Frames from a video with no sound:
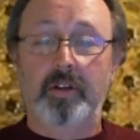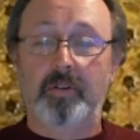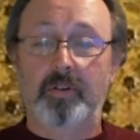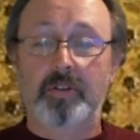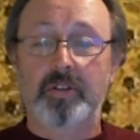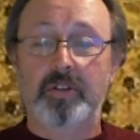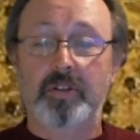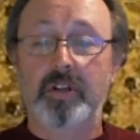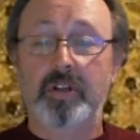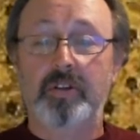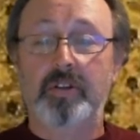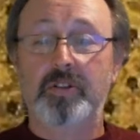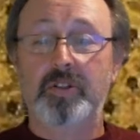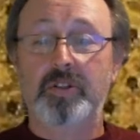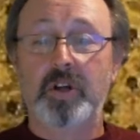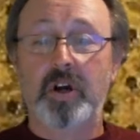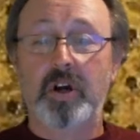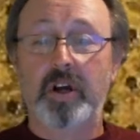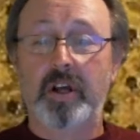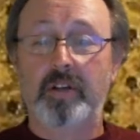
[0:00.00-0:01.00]
because here the
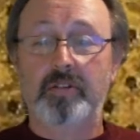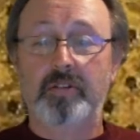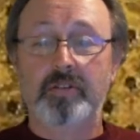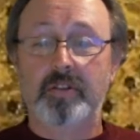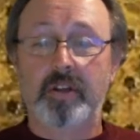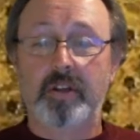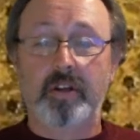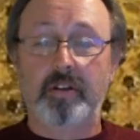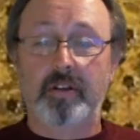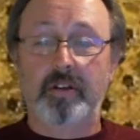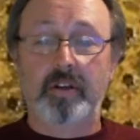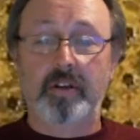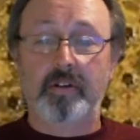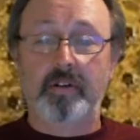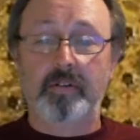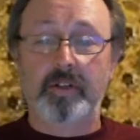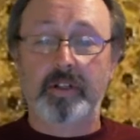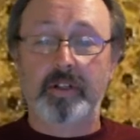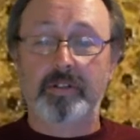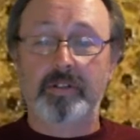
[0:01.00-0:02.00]
Giants, that, you
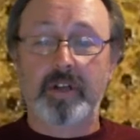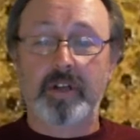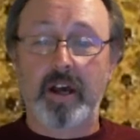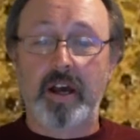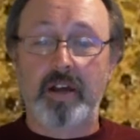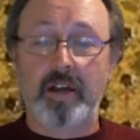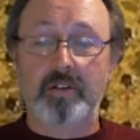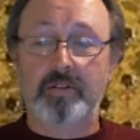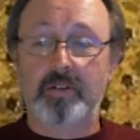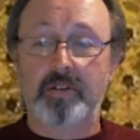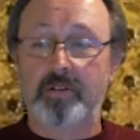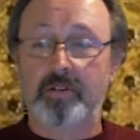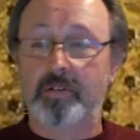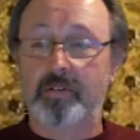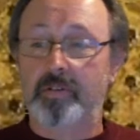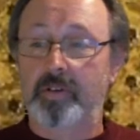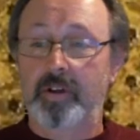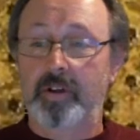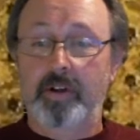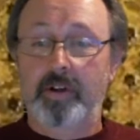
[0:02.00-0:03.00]
know, these guys
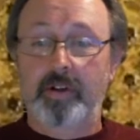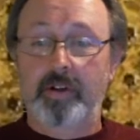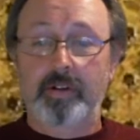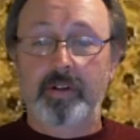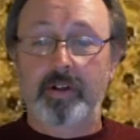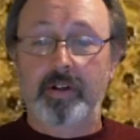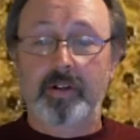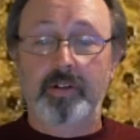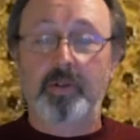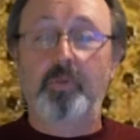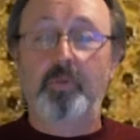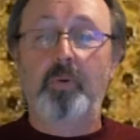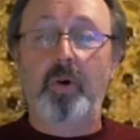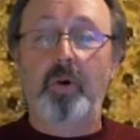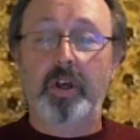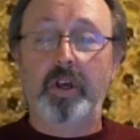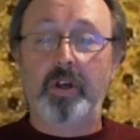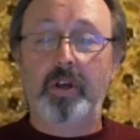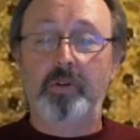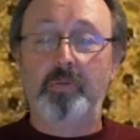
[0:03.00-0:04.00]
are the
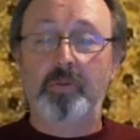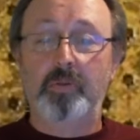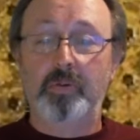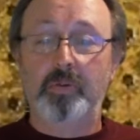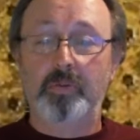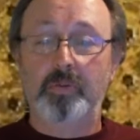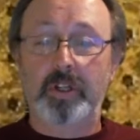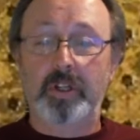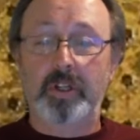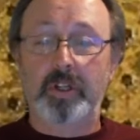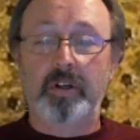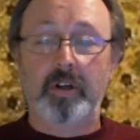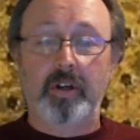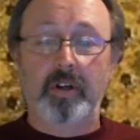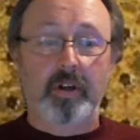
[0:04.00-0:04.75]
walking wounded.